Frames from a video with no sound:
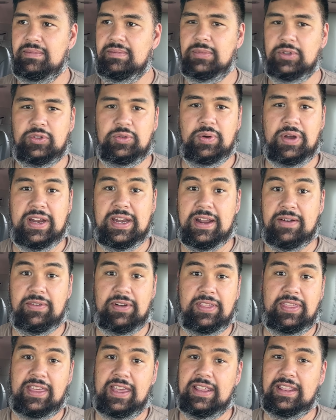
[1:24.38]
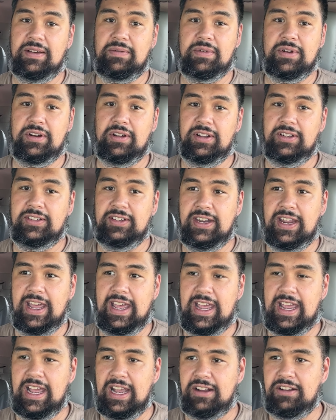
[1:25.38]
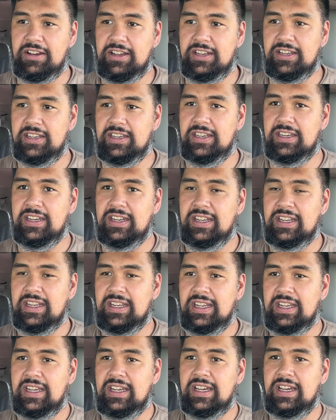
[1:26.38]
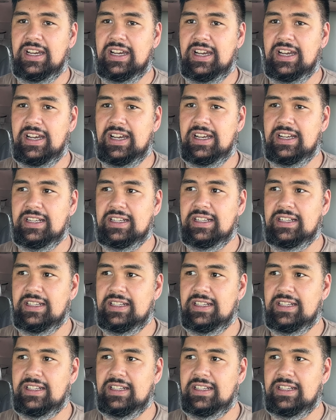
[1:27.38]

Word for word: between everything that went on today, I couldn't uh,